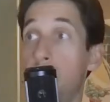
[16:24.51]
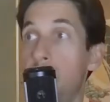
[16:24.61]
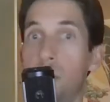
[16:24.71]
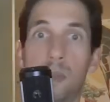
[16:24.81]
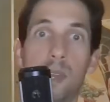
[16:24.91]
And
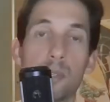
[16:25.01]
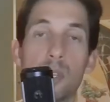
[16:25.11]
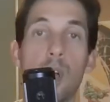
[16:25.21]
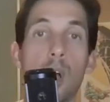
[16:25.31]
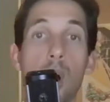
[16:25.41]
then it
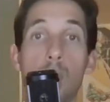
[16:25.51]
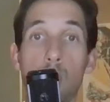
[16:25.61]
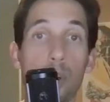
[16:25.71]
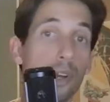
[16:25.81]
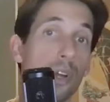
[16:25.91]
becomes
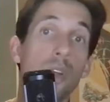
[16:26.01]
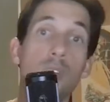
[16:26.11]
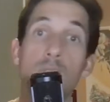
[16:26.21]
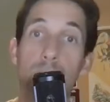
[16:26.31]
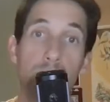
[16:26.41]
harder
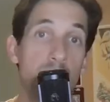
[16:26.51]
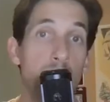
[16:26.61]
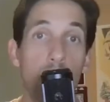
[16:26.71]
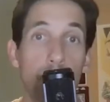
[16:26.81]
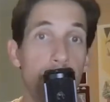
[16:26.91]
for
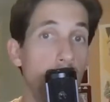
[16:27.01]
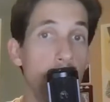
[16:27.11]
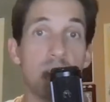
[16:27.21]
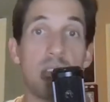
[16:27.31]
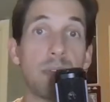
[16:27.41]
smaller
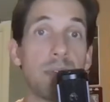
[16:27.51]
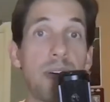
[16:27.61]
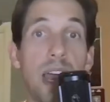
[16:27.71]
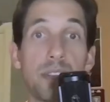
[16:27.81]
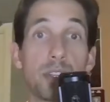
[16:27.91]
films to even
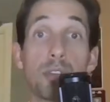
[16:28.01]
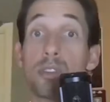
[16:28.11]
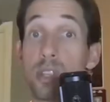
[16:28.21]
find these crews.